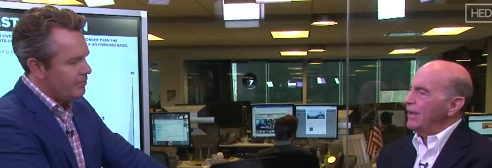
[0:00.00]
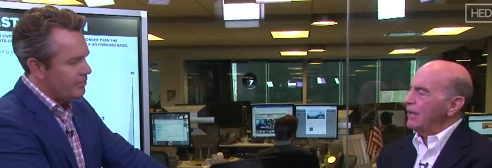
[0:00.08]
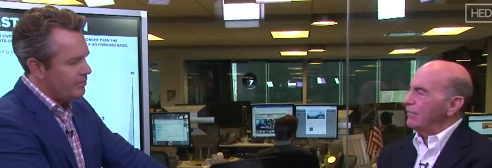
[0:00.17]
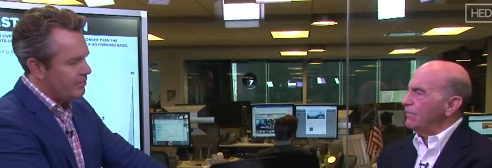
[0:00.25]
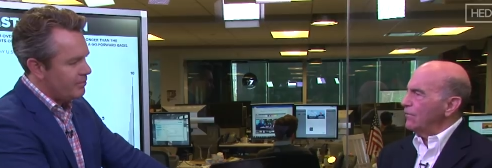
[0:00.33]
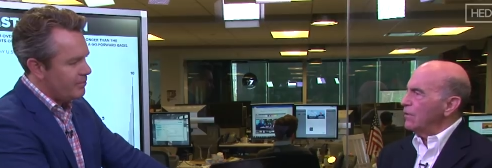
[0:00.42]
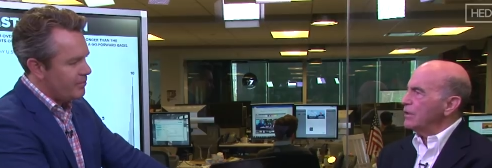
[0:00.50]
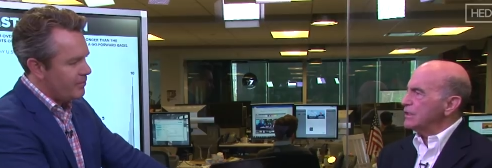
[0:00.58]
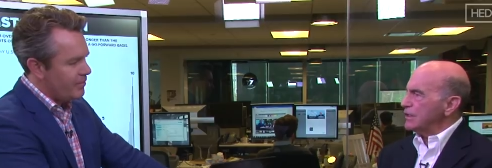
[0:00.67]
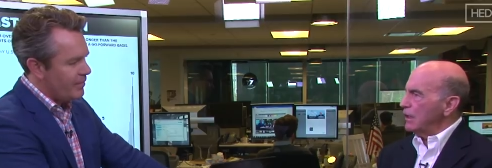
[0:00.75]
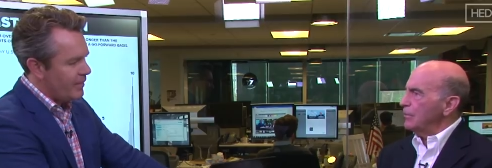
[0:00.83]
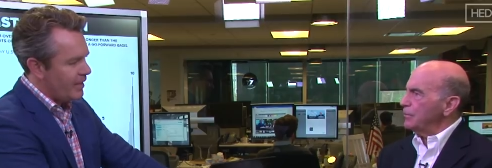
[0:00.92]
Speaker 1: had a
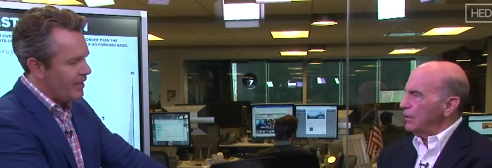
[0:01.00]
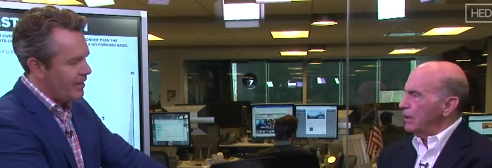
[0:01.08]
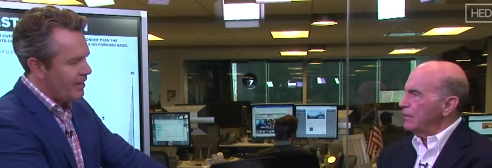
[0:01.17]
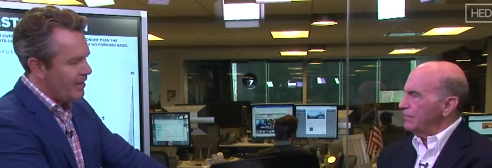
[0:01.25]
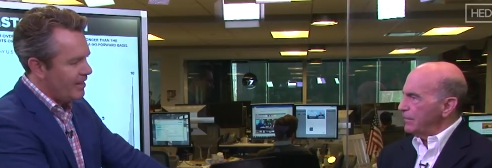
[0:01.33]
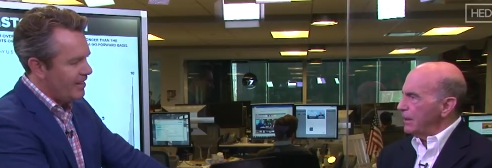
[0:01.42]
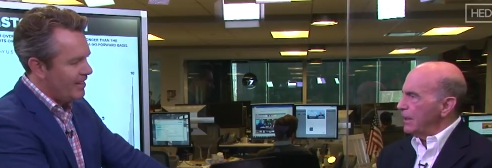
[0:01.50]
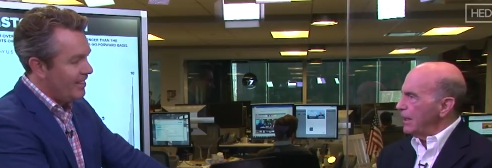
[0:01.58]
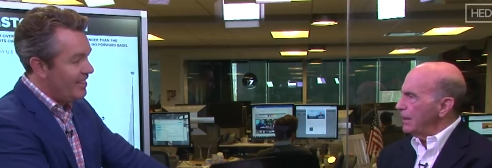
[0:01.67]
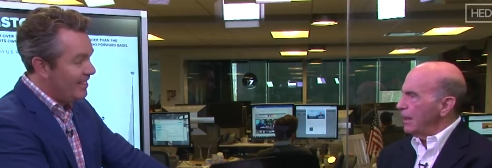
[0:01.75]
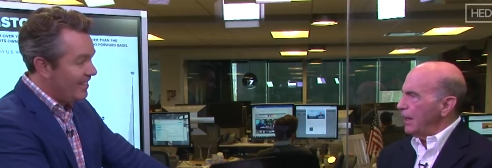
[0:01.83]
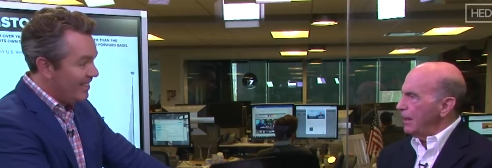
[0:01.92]
Forrest Gump life, and I,
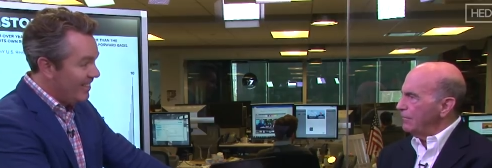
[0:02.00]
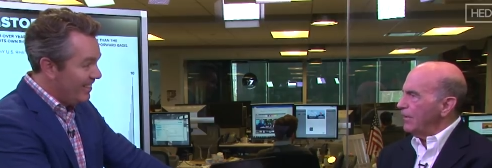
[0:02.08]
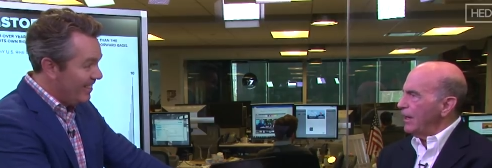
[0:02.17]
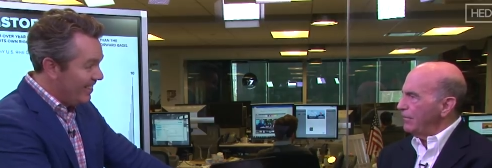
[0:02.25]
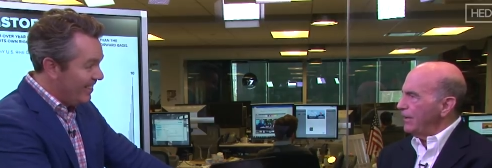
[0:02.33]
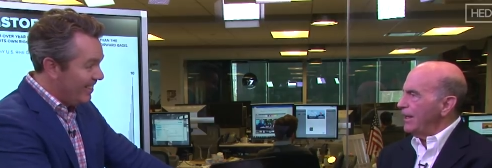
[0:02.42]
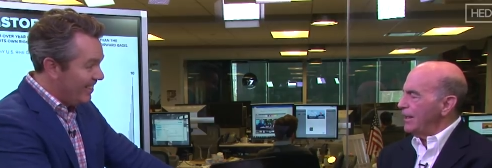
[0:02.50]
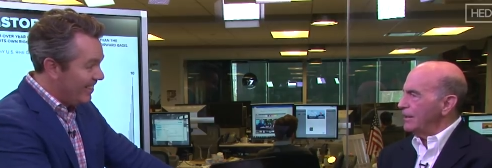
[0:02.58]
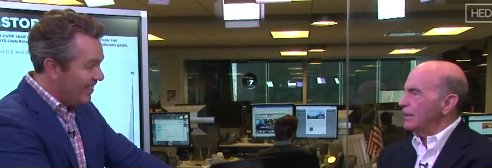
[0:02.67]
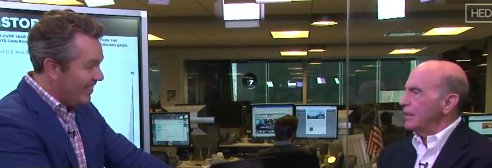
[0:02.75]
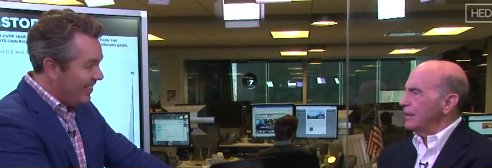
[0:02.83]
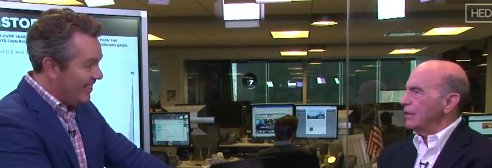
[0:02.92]
I've I've had
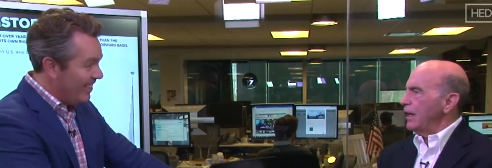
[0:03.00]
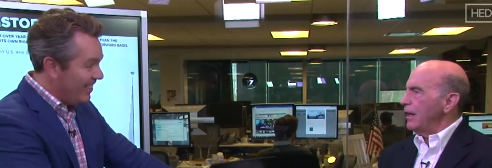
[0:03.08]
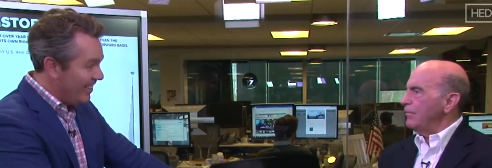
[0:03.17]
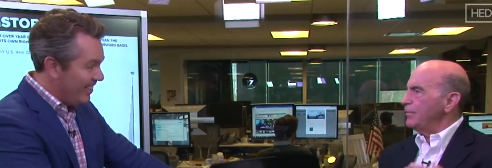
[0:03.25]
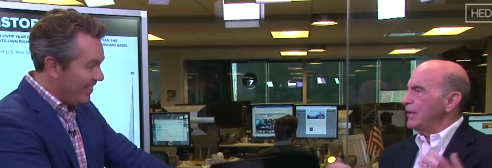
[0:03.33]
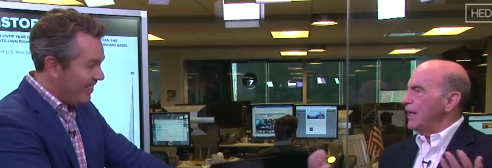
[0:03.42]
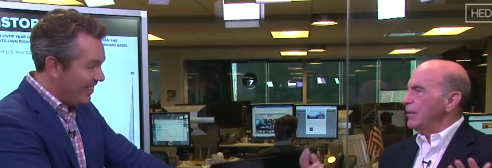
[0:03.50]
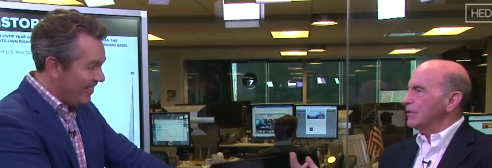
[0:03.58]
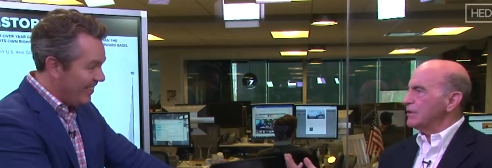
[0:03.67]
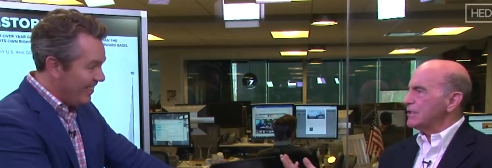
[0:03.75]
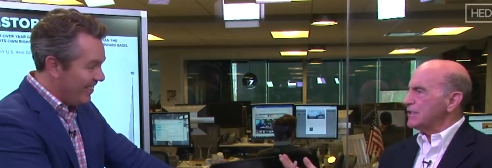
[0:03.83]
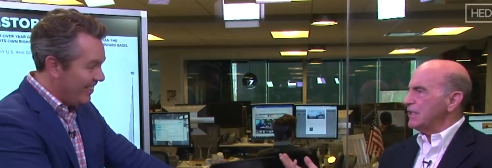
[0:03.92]
I've been able
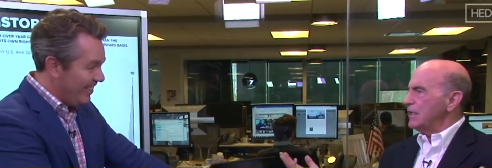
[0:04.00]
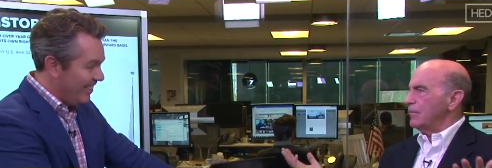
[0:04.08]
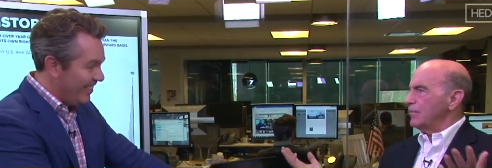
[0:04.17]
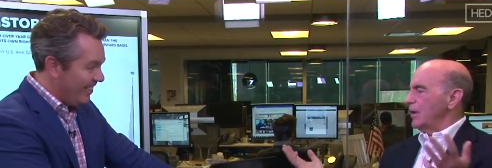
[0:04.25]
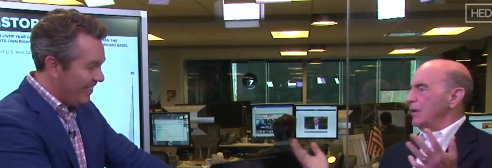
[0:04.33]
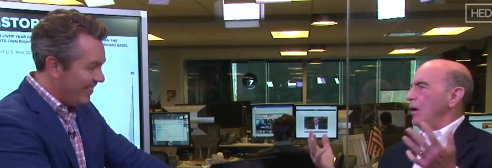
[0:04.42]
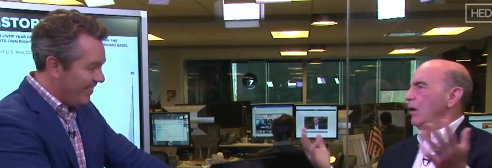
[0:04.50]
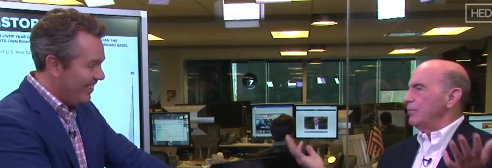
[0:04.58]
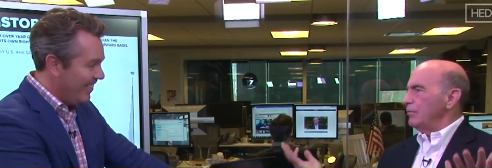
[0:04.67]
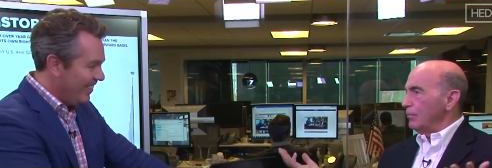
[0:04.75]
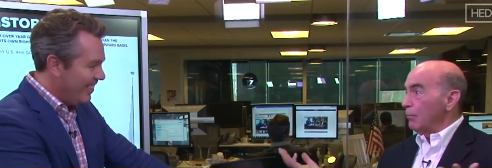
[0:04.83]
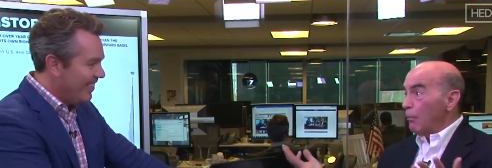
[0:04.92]
to see
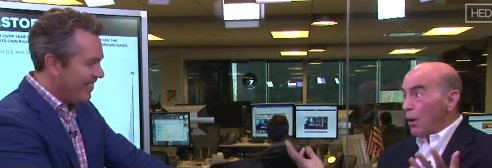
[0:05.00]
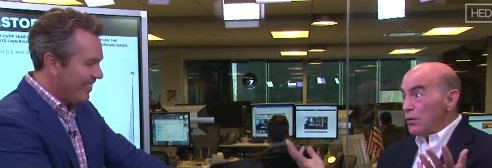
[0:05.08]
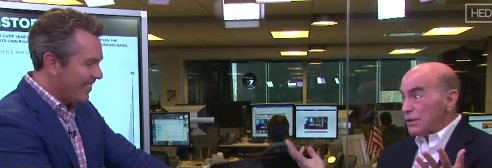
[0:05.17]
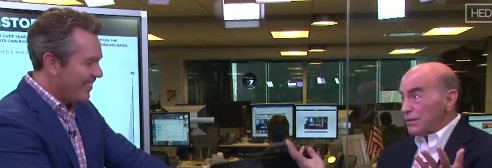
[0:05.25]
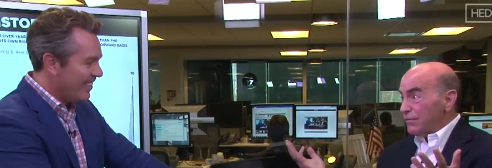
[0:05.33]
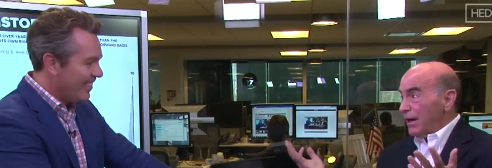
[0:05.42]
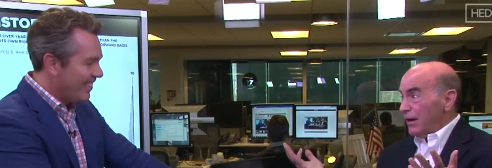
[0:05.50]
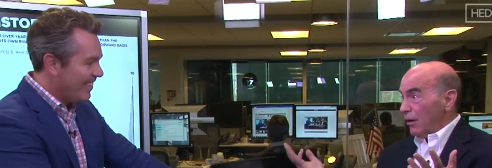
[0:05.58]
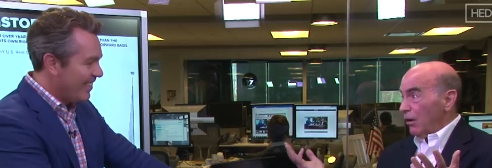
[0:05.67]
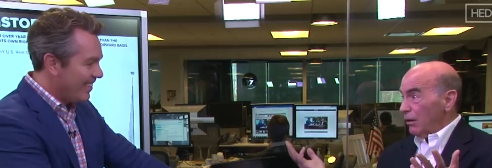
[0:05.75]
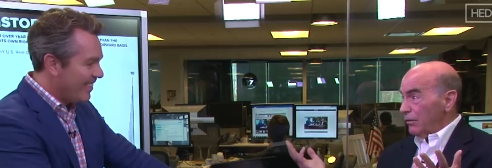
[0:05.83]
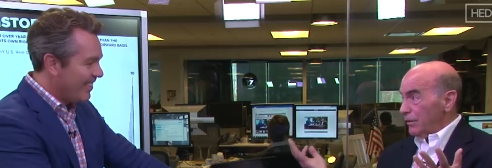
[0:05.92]
most, if not
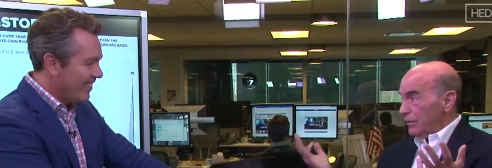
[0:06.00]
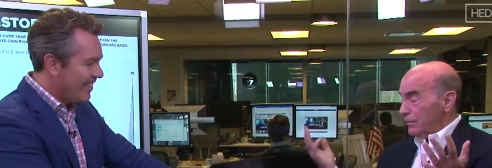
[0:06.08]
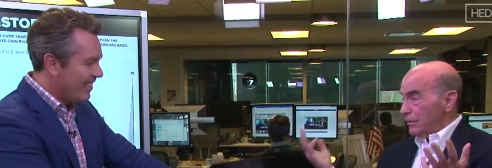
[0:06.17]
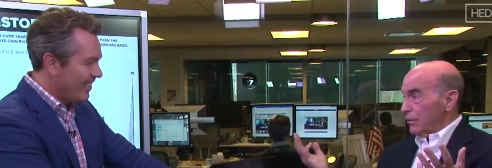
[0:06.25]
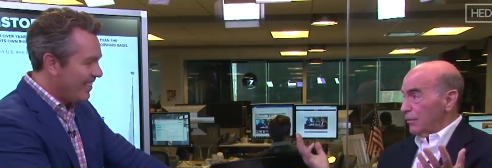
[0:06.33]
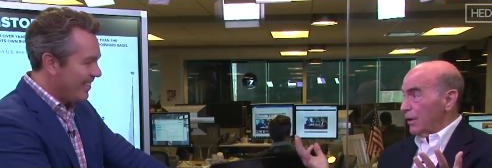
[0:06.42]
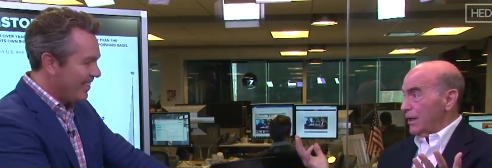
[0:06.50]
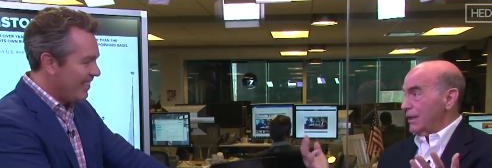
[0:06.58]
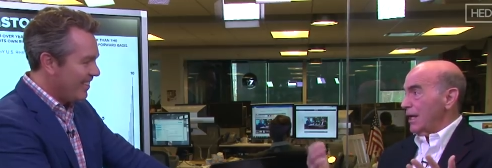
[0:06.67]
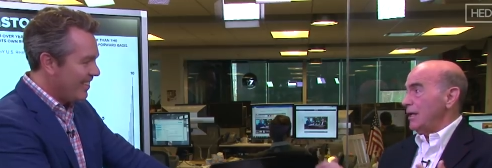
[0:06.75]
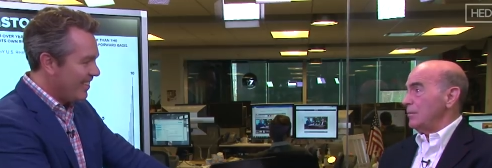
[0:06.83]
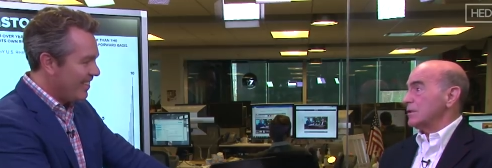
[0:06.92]
all, of the the great
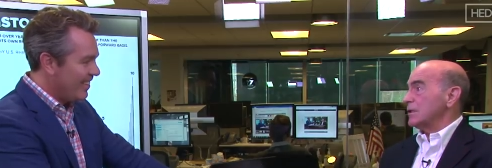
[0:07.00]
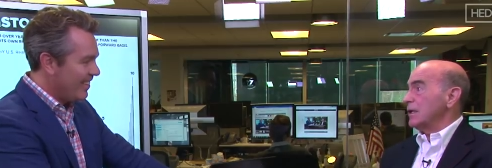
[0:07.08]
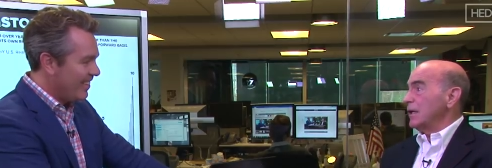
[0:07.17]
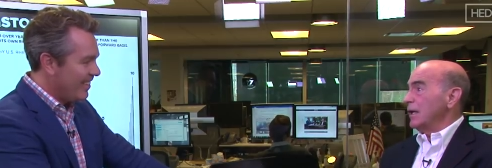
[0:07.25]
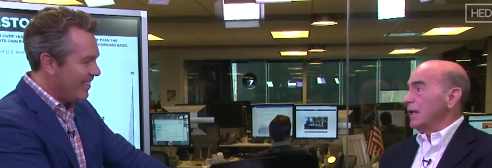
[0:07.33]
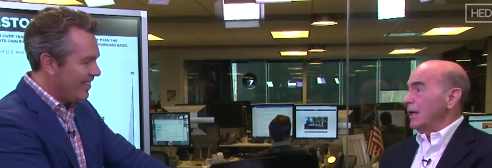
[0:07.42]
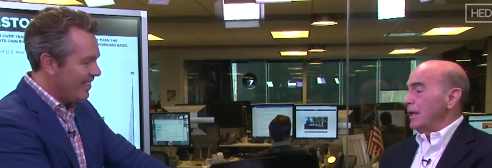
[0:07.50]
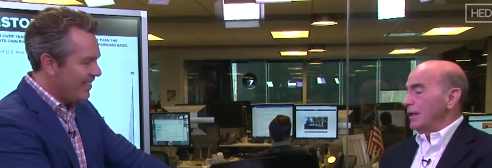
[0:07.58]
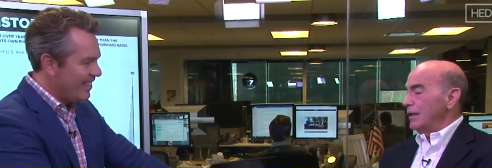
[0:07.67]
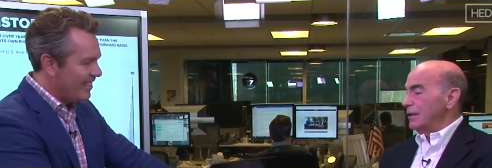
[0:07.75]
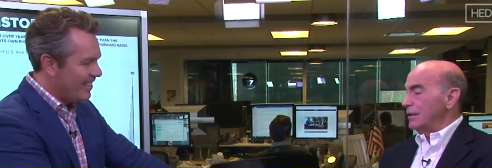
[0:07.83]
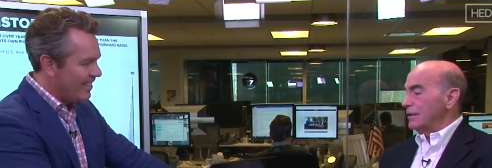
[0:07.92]
names,
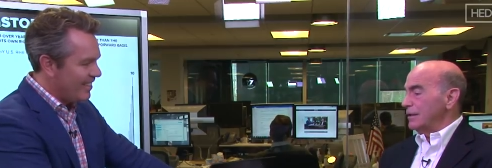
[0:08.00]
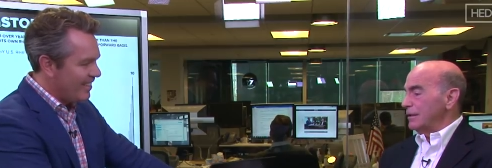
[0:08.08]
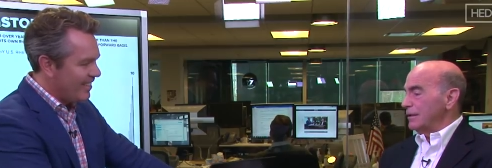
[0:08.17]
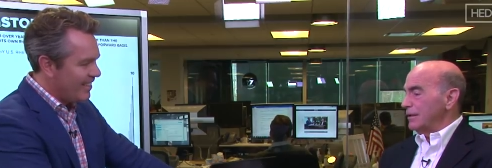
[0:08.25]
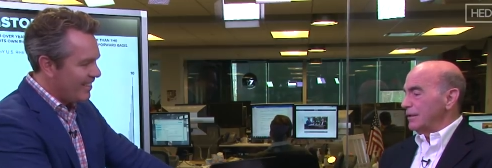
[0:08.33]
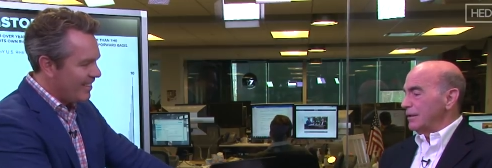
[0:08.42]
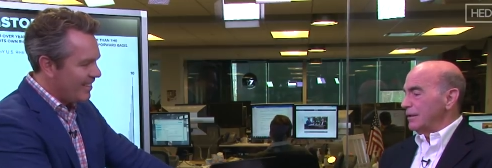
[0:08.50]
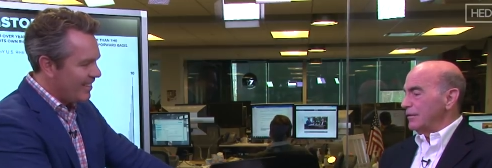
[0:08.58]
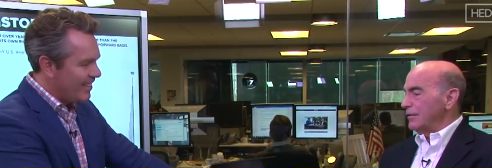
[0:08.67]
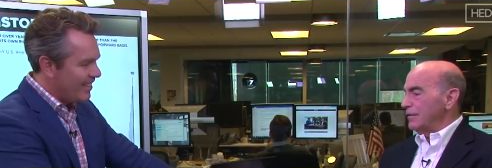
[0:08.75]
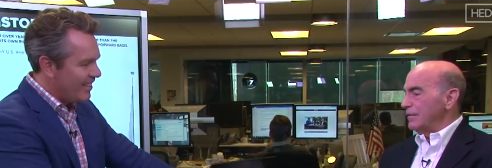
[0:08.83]
and. Uh,